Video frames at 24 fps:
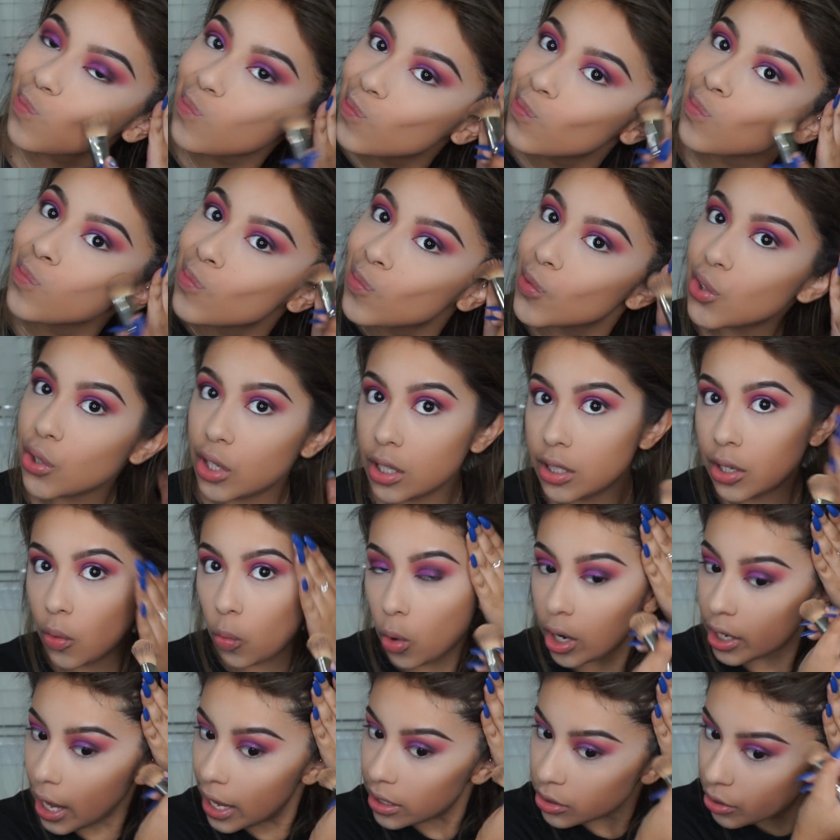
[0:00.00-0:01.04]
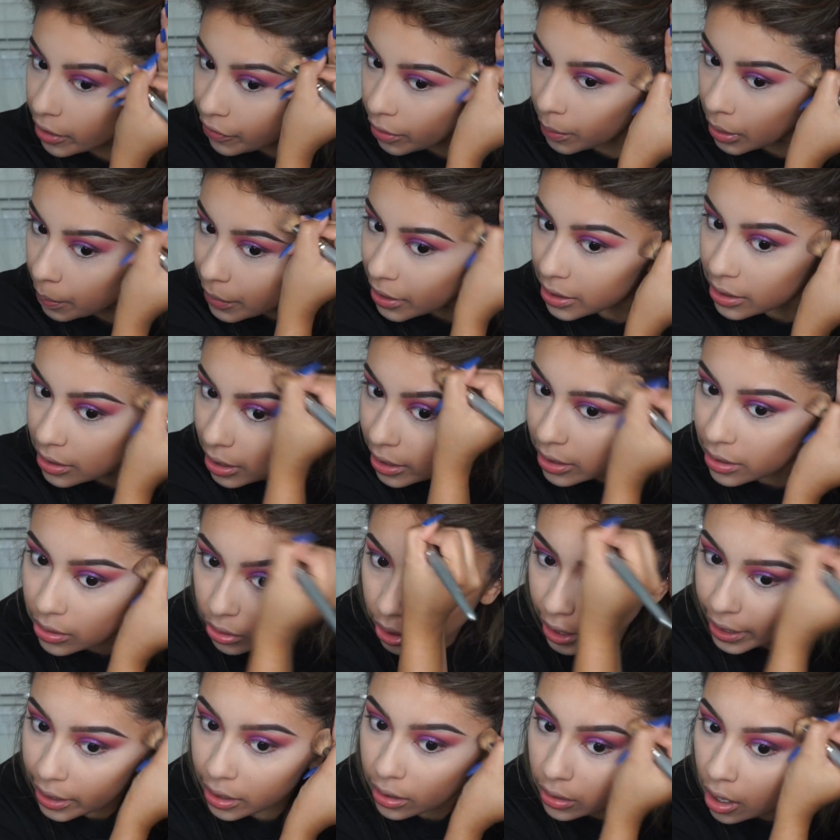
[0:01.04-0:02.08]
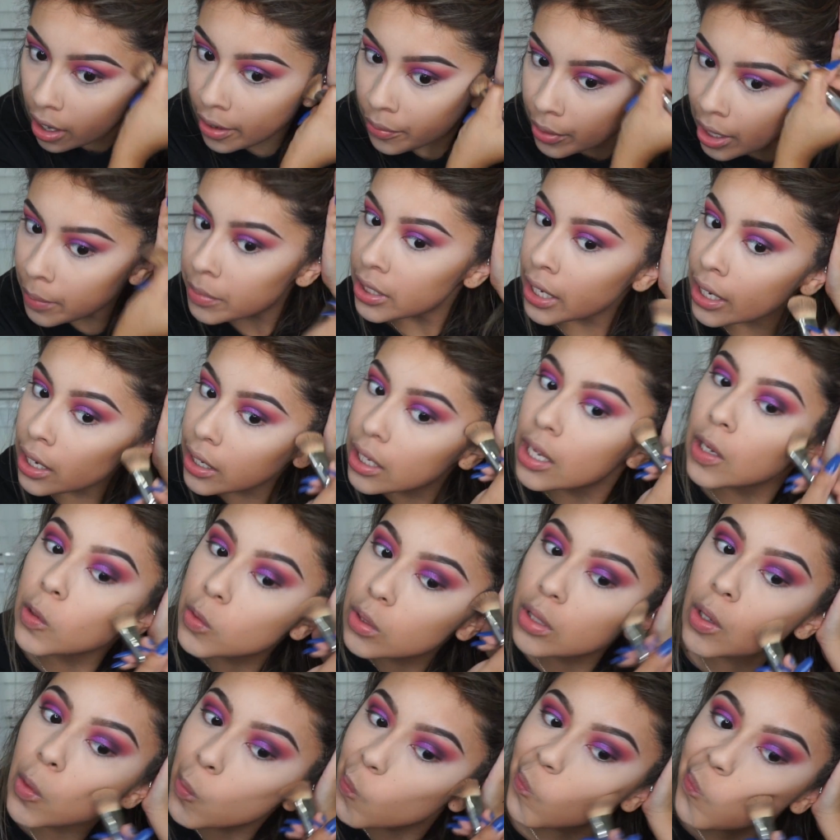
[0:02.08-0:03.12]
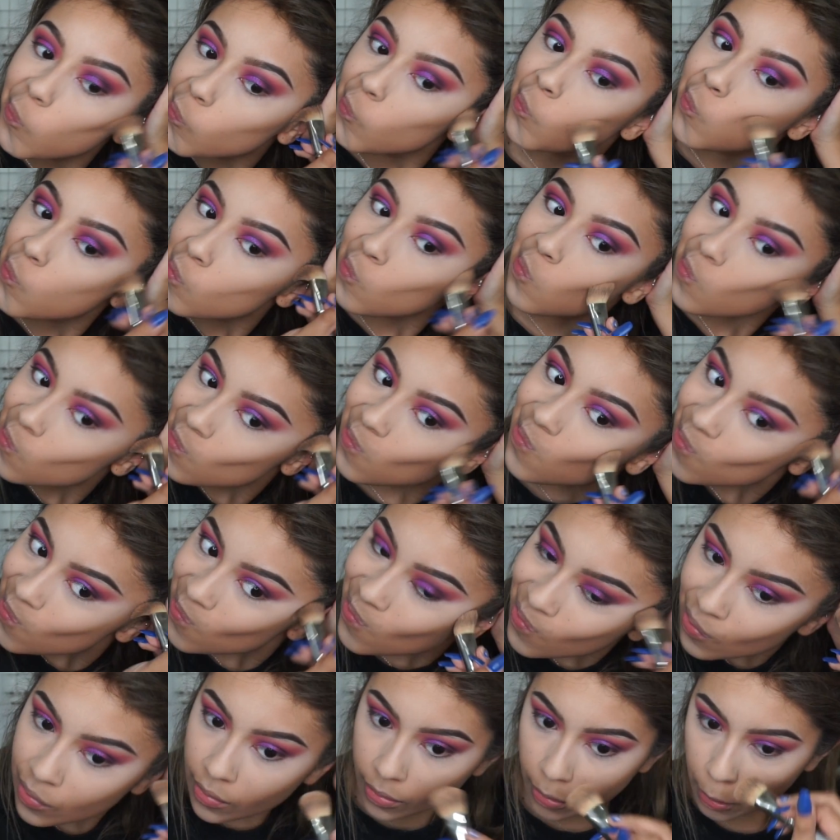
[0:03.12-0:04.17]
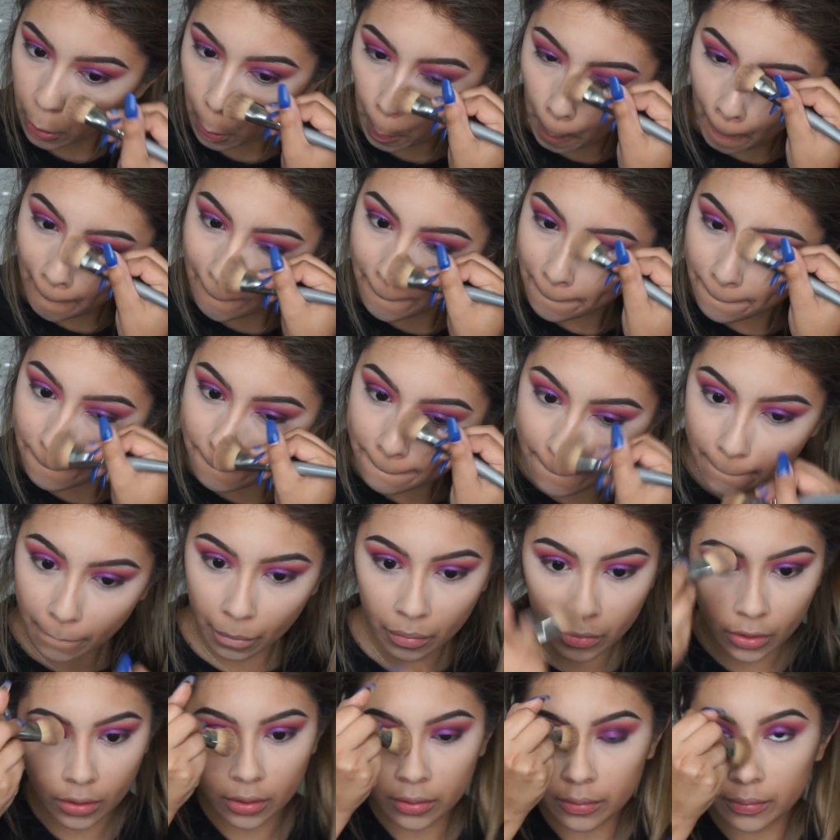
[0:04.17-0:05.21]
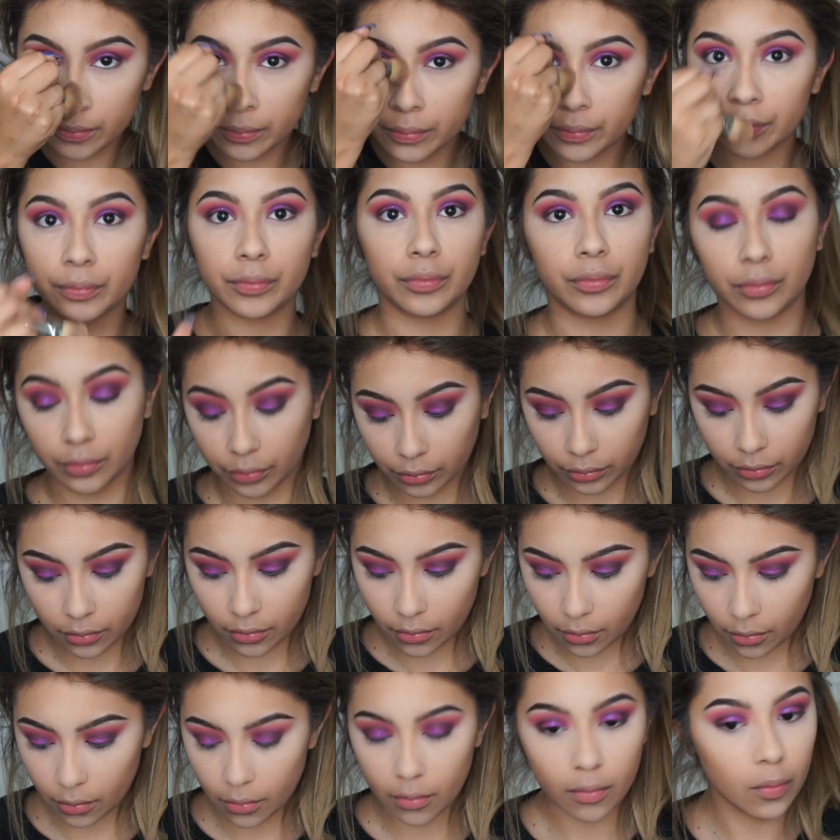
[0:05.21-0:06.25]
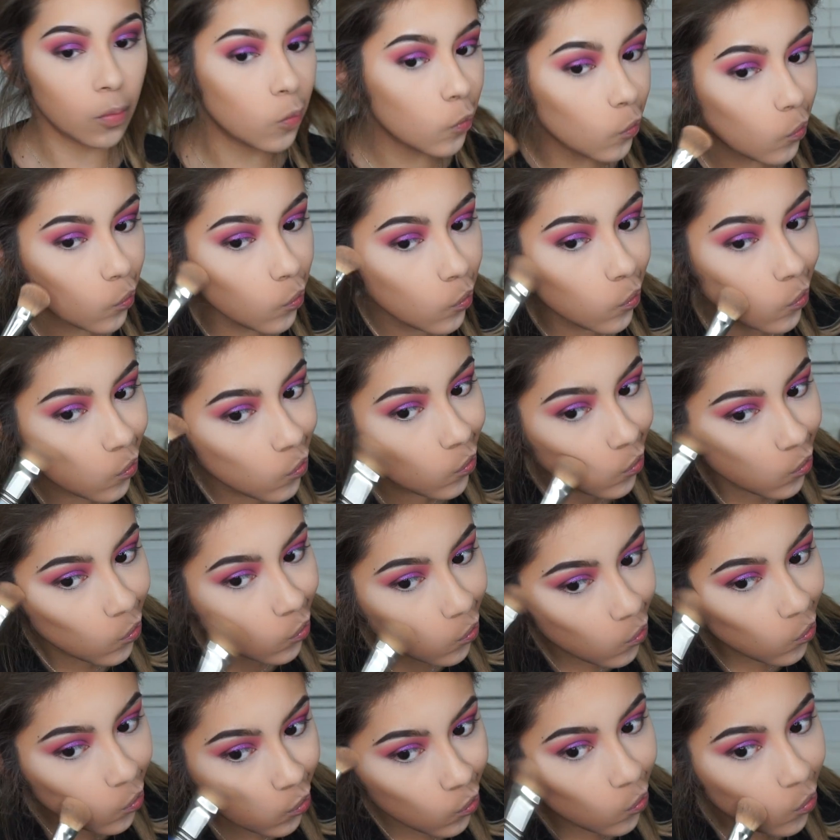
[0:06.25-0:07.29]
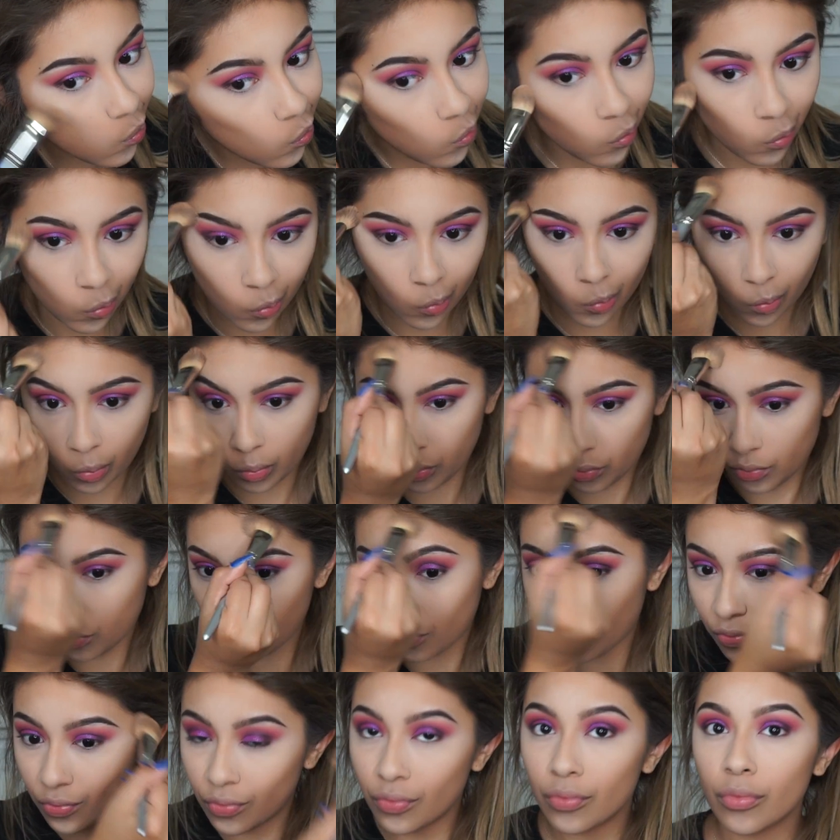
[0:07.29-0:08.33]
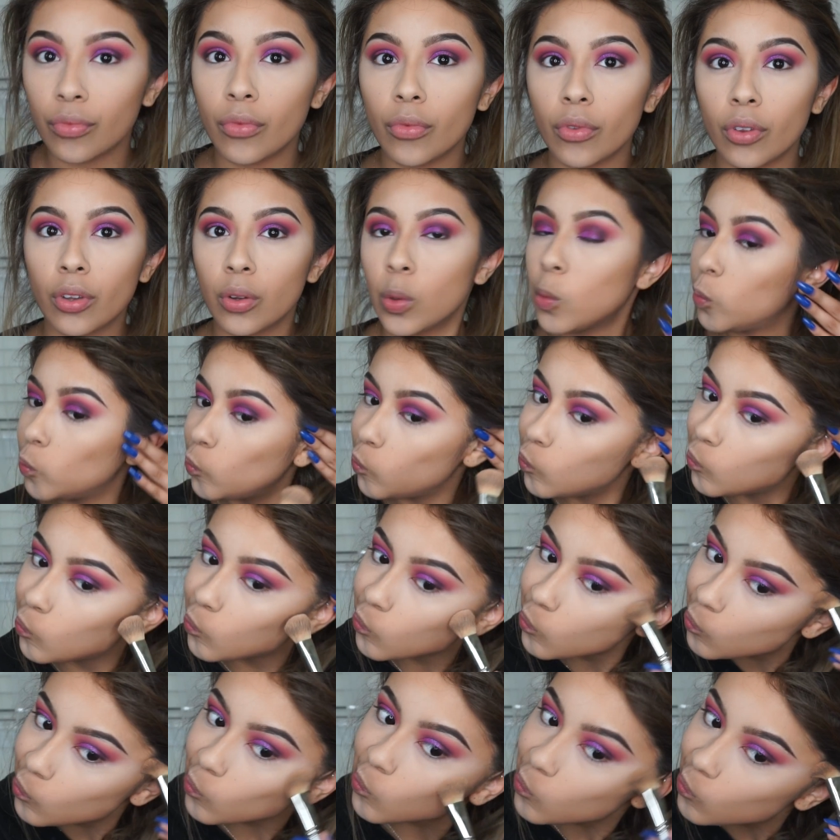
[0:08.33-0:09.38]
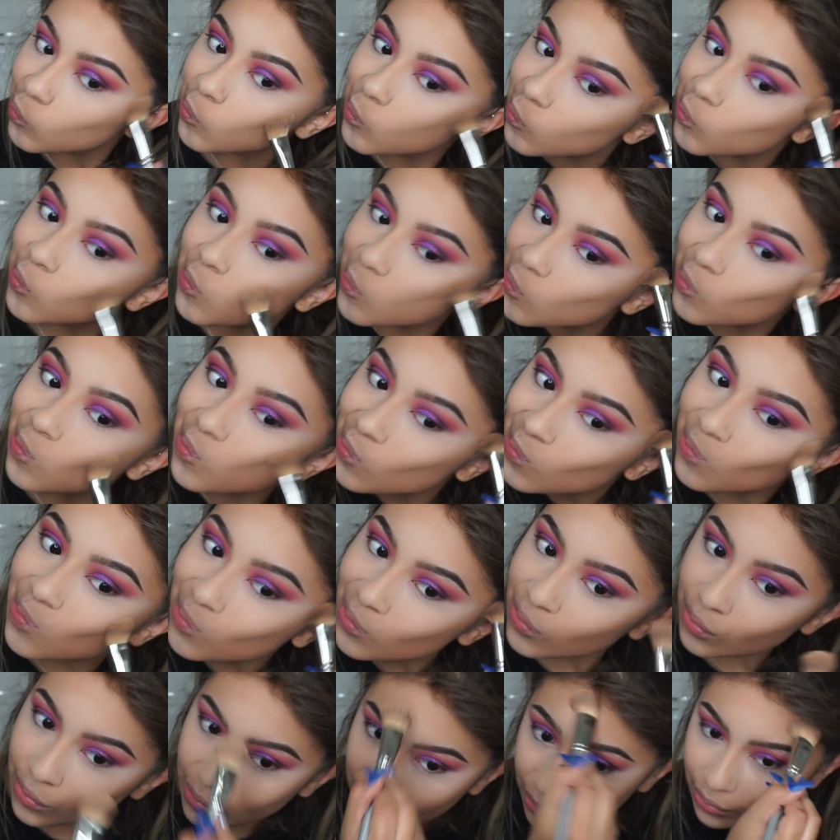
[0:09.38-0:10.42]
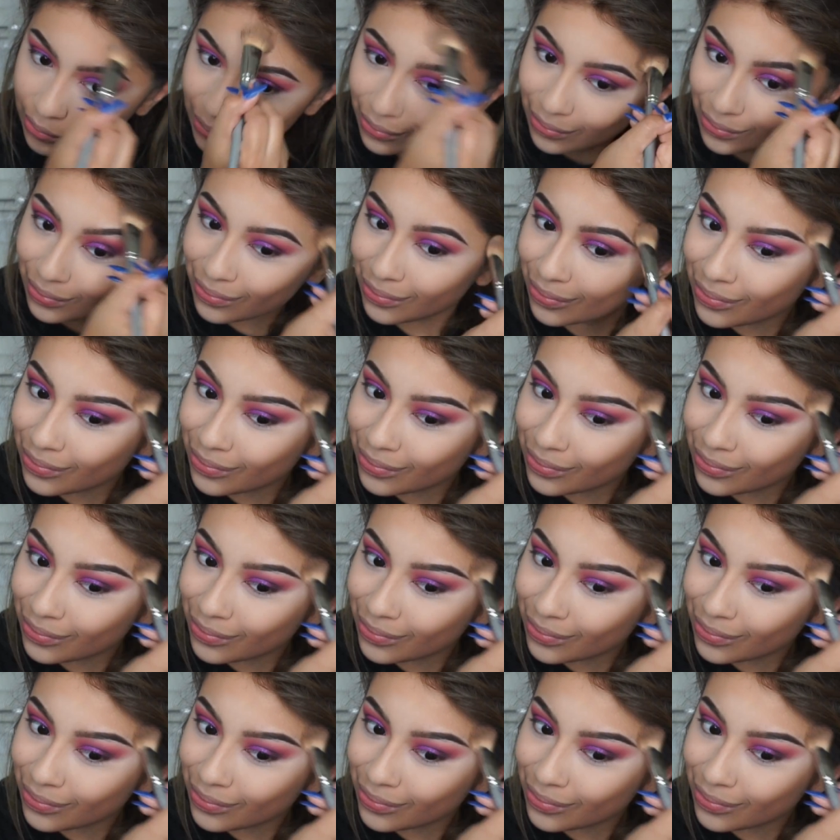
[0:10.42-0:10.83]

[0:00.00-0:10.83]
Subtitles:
And I am not doing anything crazy. I'm just kind of adding it onto the spots where I'm about to contour. It's just a really great product that helps my face bronze up a little bit.